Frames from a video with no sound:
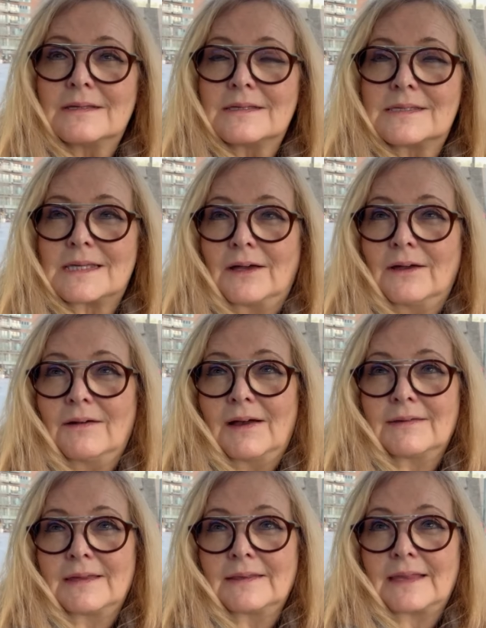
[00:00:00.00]
So
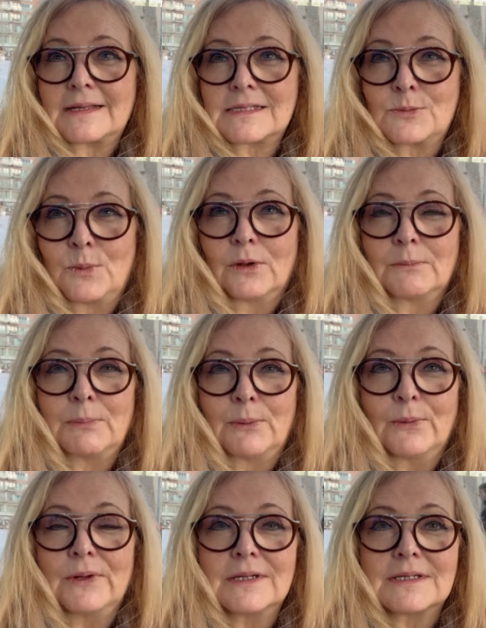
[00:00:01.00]
I think that's one
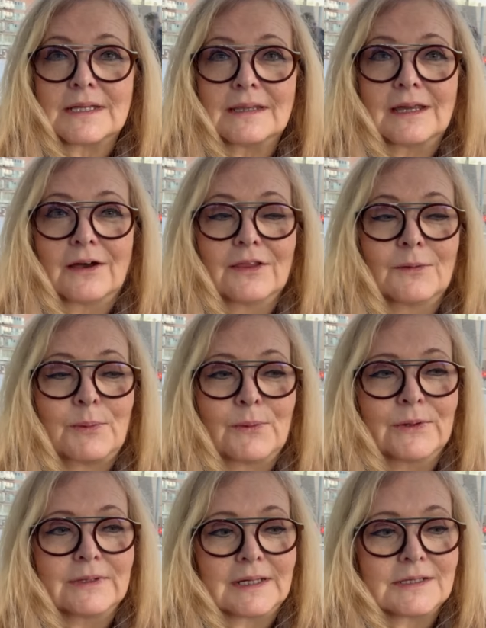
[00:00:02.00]
point. And the other
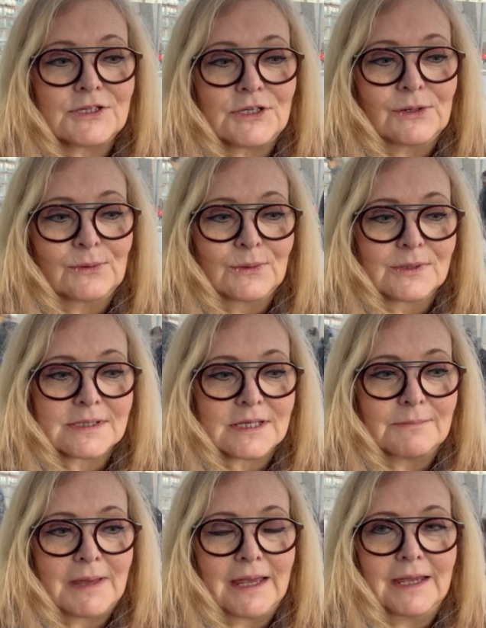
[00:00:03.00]
point that she also
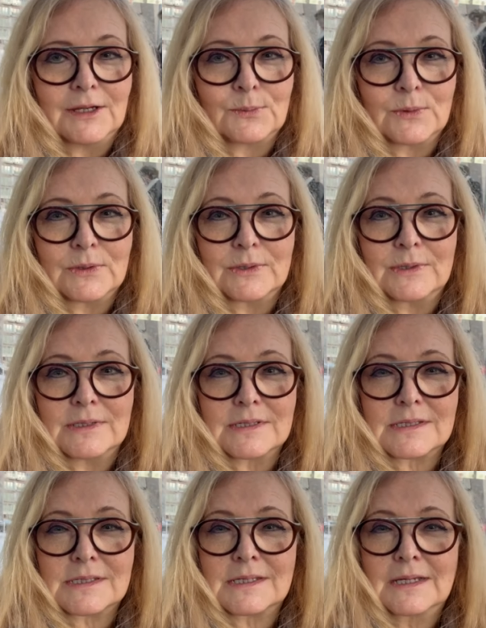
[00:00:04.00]
made
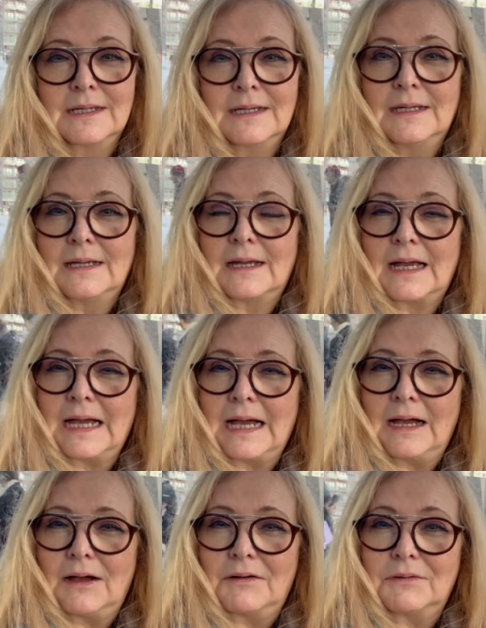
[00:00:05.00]
was
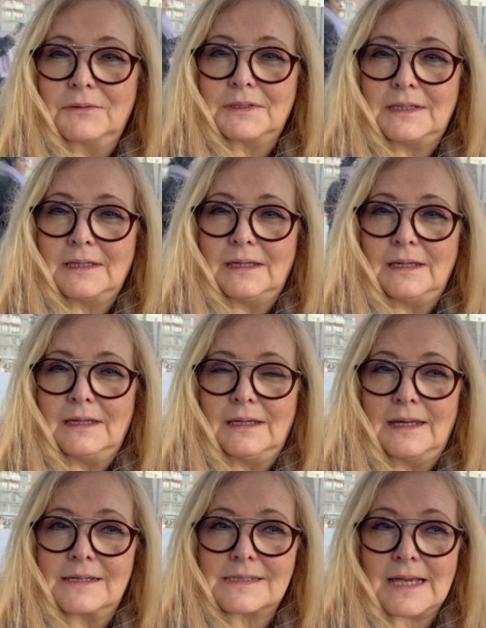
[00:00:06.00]
how he
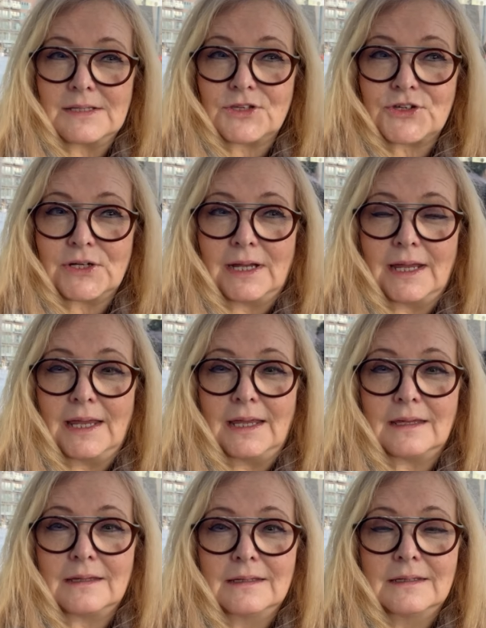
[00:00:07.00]

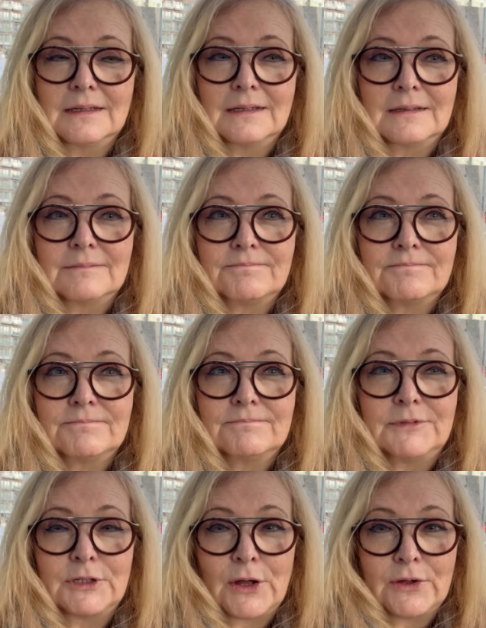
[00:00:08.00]
essentially
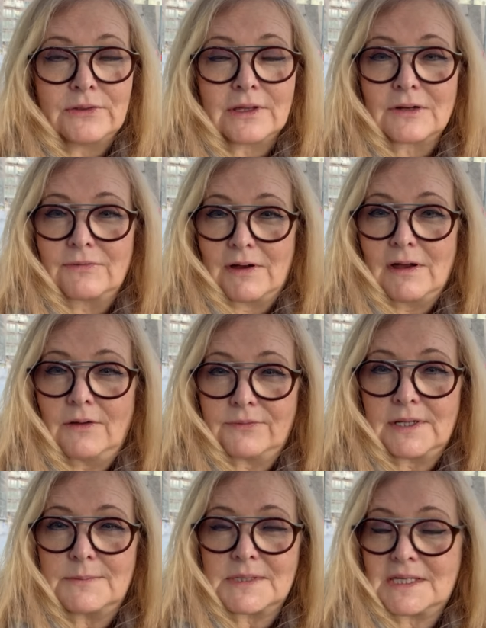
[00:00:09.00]
learned the craft
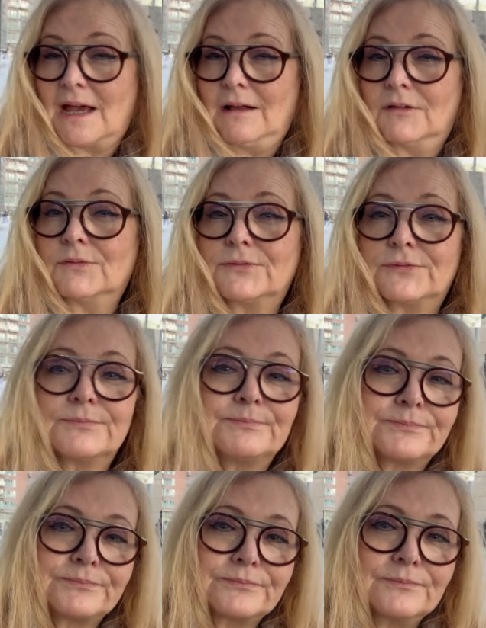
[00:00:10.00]
himself.
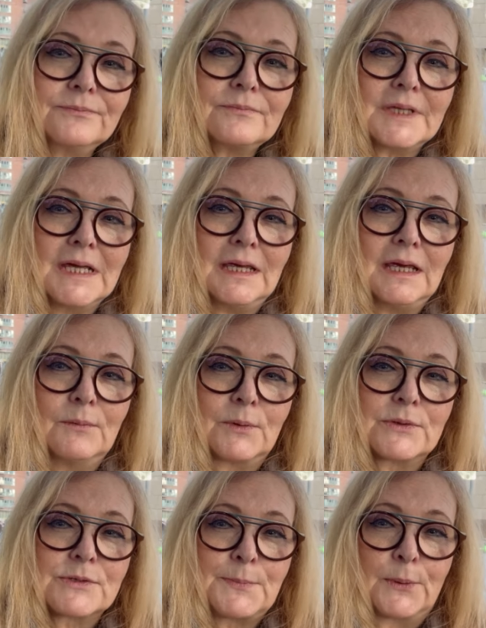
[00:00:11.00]
He
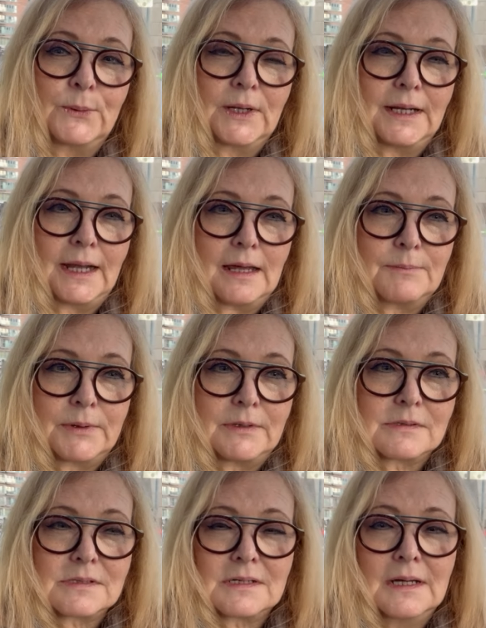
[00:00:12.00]
was born in
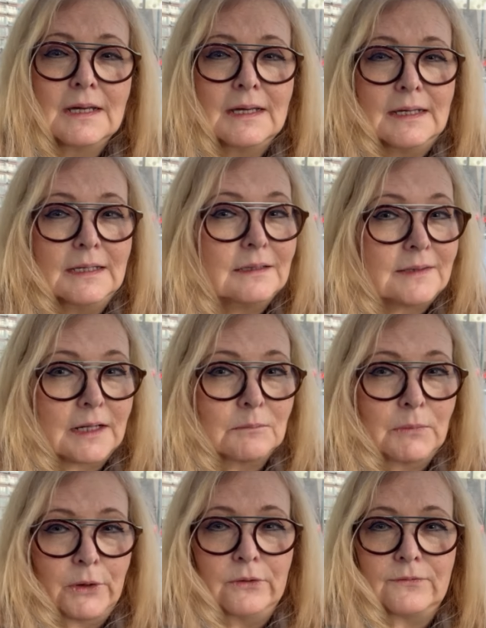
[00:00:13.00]
Naples. He then
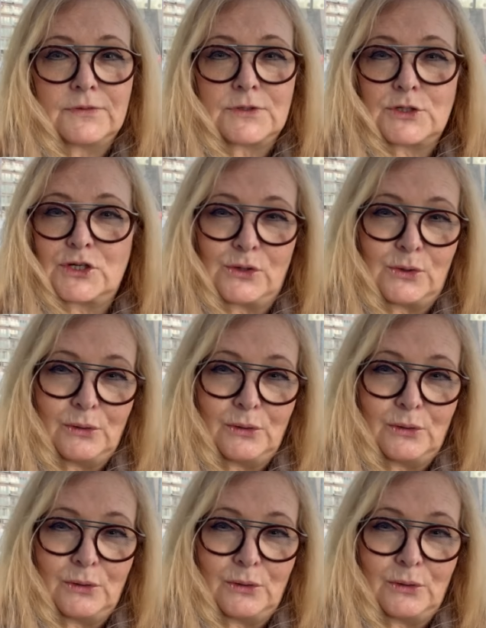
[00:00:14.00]
moved to